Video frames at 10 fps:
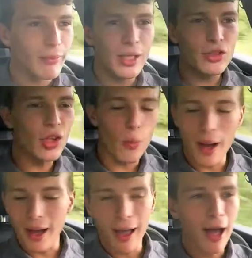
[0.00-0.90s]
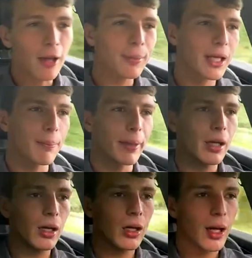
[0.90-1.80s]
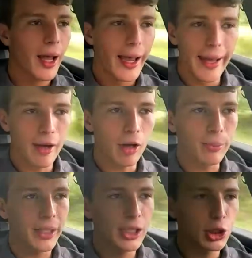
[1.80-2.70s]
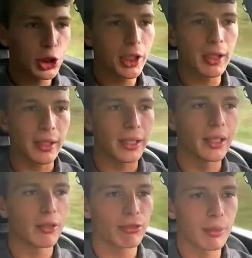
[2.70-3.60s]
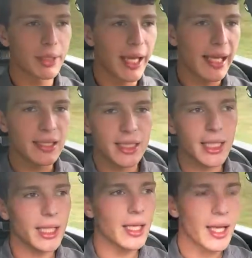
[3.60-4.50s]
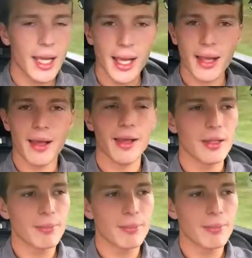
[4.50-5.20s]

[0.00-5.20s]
So I'll be up here and I'll be chilly from the AC, and the